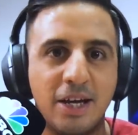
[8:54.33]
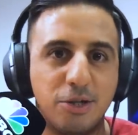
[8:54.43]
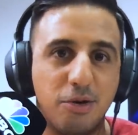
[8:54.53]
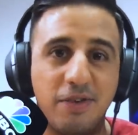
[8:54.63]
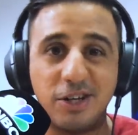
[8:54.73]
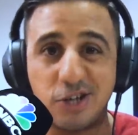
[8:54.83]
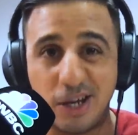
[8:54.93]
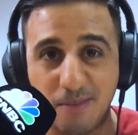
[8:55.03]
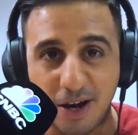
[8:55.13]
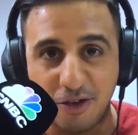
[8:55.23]
to
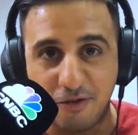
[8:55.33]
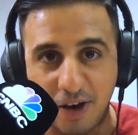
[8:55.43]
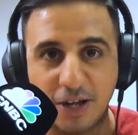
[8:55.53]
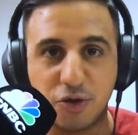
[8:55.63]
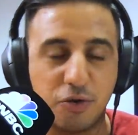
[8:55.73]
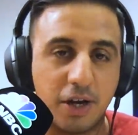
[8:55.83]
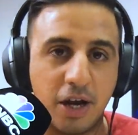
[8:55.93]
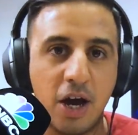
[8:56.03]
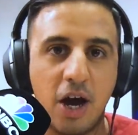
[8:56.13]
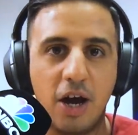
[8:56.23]
eventually manufacturing
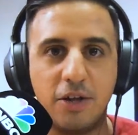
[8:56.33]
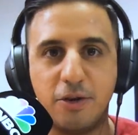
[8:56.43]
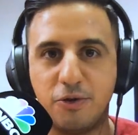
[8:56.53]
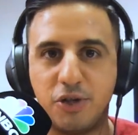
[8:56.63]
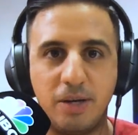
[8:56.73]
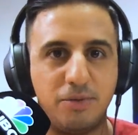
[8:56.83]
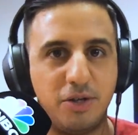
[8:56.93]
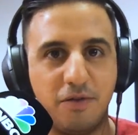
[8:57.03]
uh, those chips.